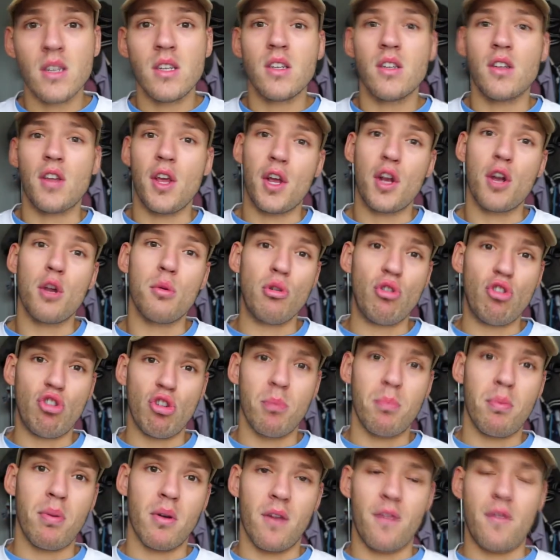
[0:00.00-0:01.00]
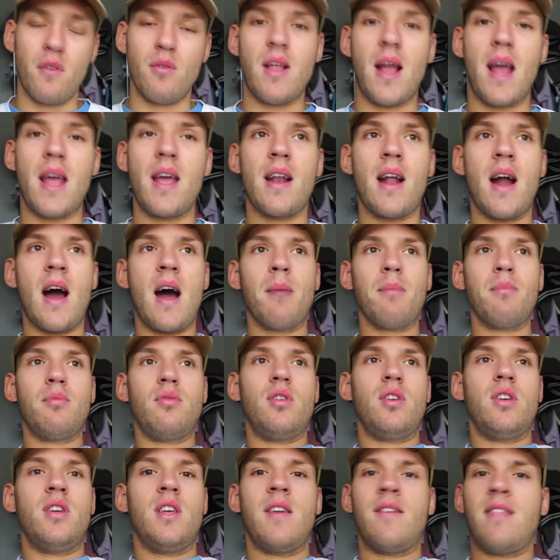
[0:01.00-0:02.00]
So you can always jump on a few dating
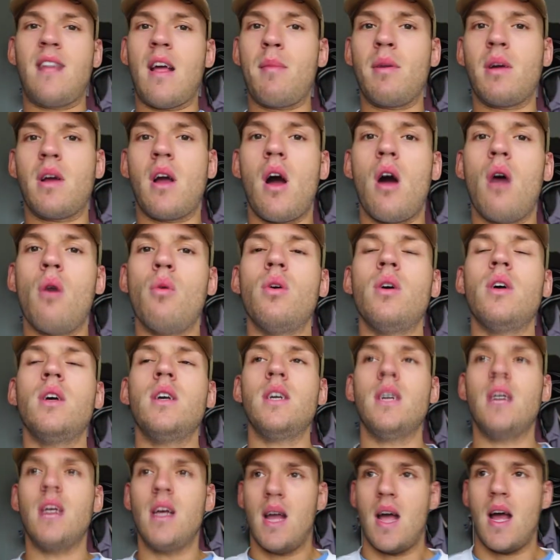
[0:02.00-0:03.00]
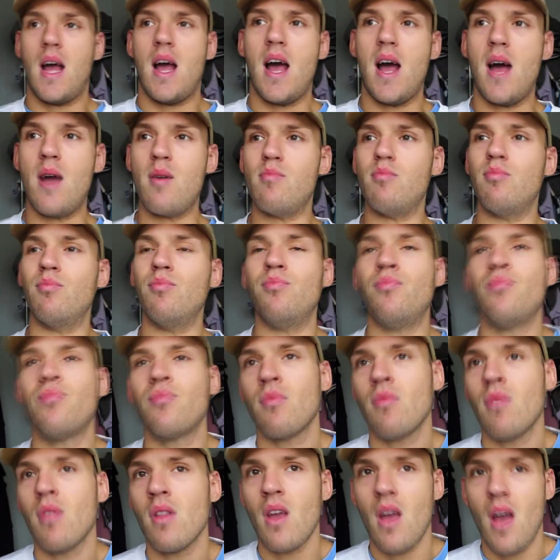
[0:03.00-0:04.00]
apps, you can give them a go. And
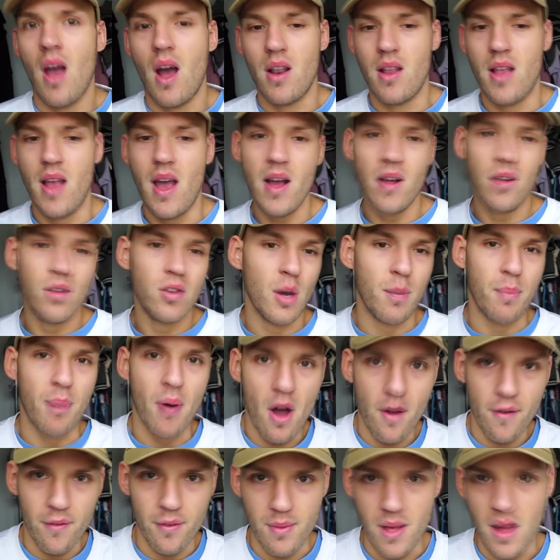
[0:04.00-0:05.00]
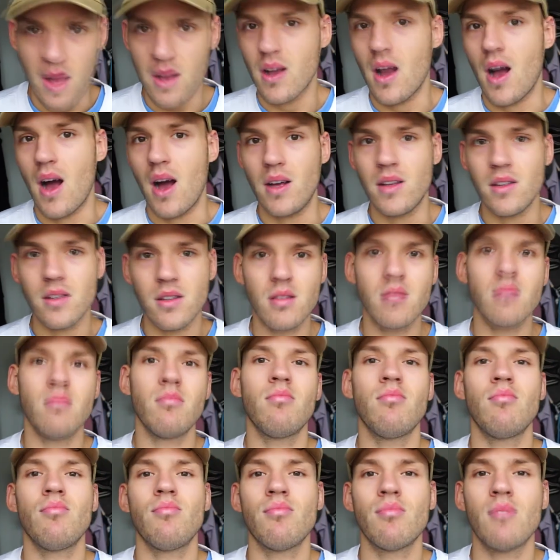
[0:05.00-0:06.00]
yeah, so apart from that, guys,
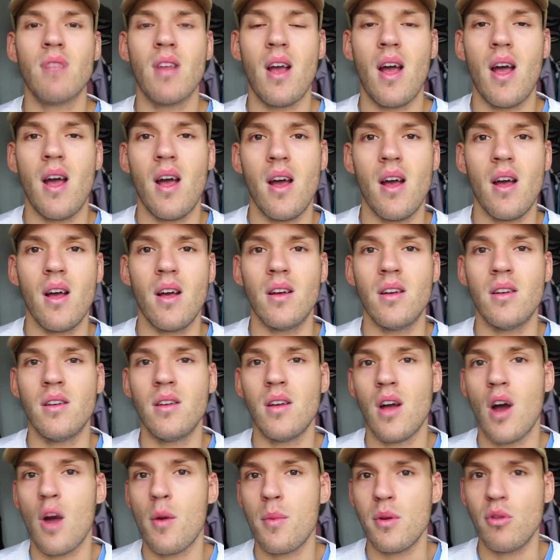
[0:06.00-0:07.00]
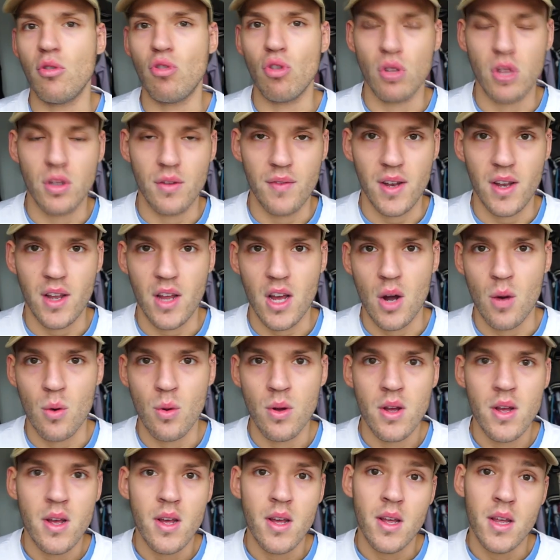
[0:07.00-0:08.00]
hope you enjoyed the video.
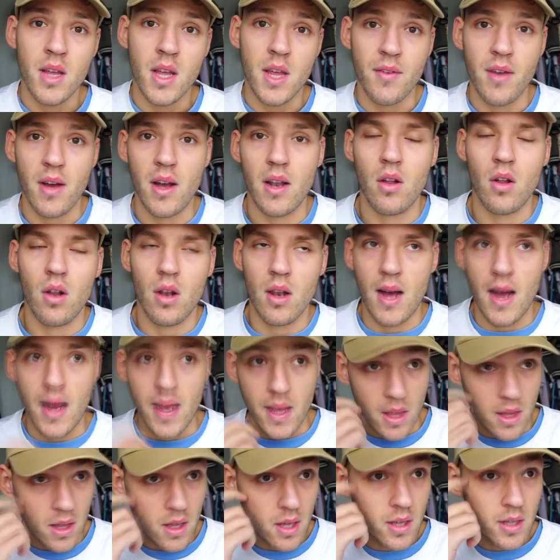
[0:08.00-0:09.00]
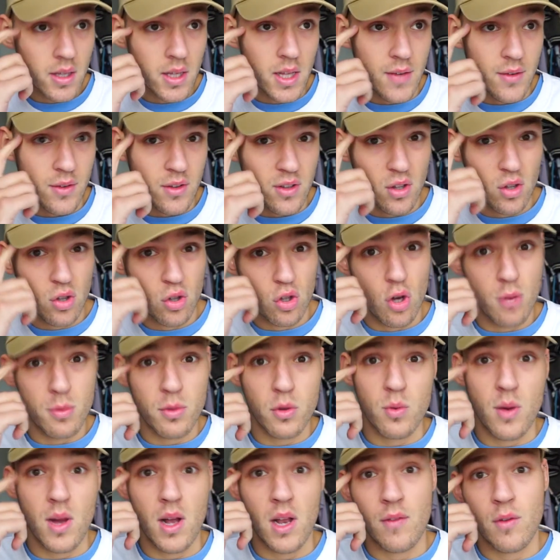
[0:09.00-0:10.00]
Give it a little like, give us a sub
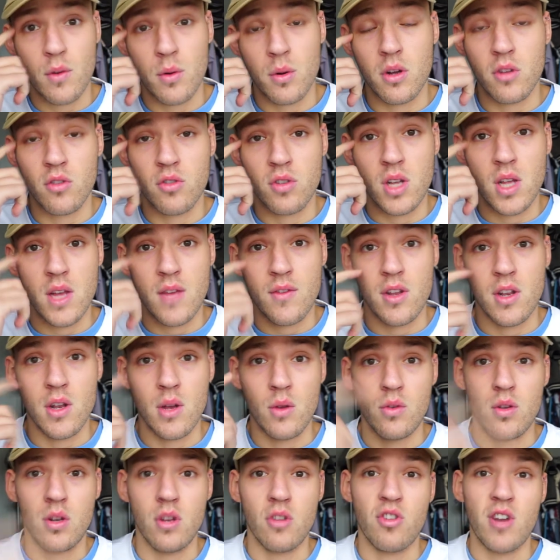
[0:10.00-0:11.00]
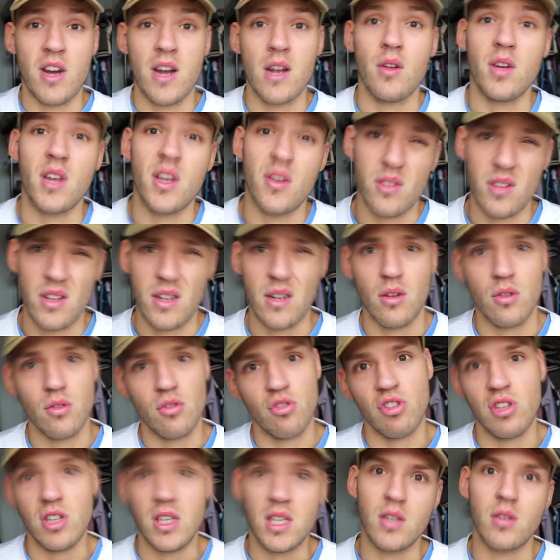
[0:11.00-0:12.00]
as well if you're watching it. If you're new to the channel, give us a little
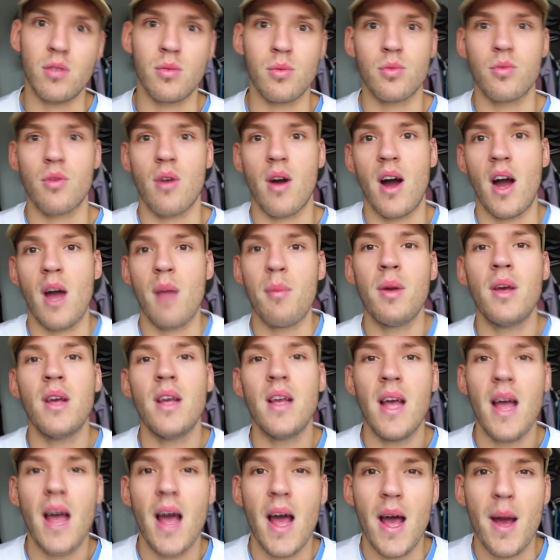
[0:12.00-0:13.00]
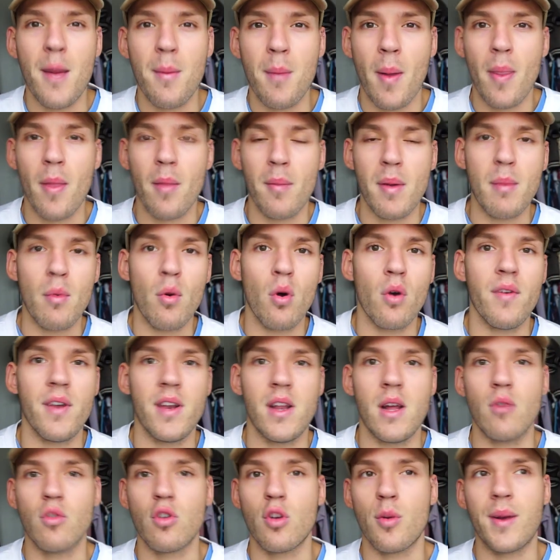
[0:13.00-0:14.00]
cheeky subscribe, and there'll be more
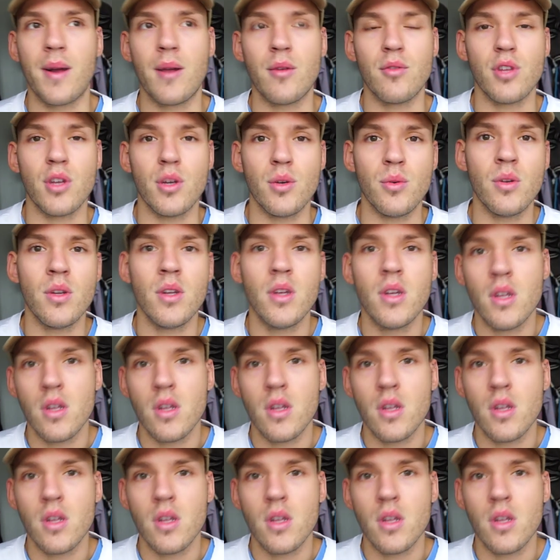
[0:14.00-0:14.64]
videos coming out soon.